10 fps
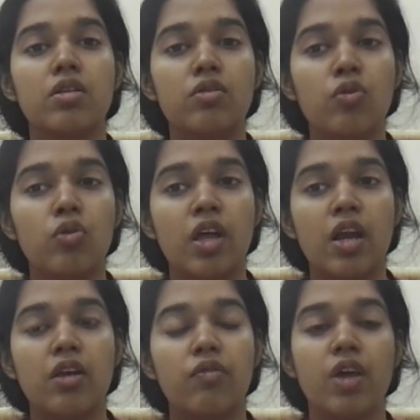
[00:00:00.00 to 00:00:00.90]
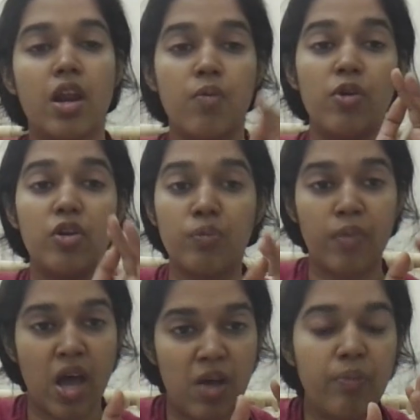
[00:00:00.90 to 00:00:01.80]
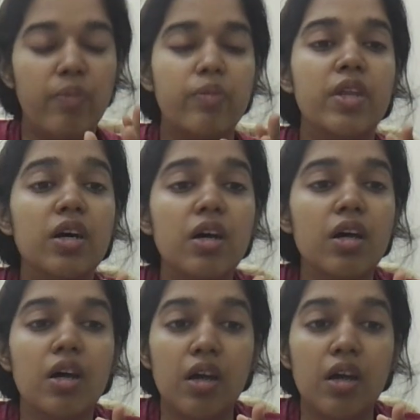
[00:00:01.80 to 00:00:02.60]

so that we are able to map the